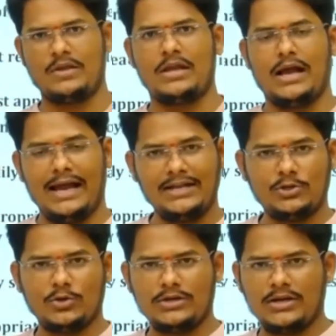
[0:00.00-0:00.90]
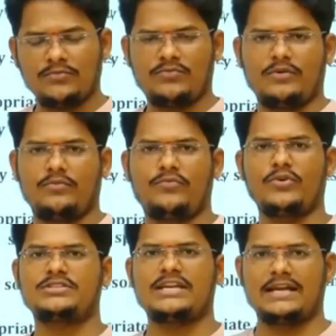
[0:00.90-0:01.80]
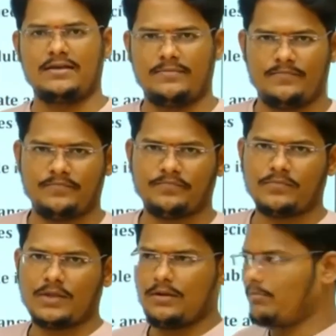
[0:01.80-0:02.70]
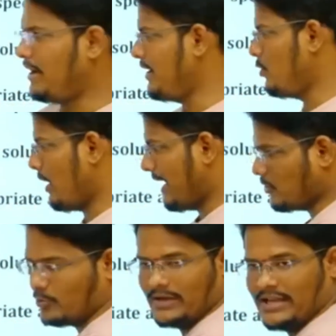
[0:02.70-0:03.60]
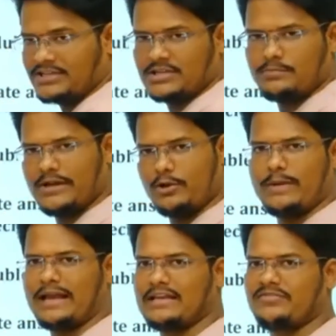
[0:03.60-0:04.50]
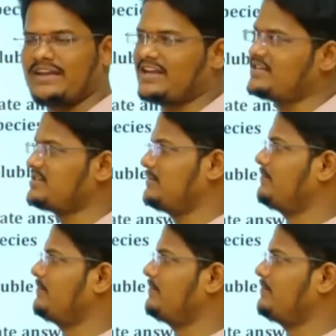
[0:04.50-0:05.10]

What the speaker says: I told now, food chain, bioaccumulation, biomagnification.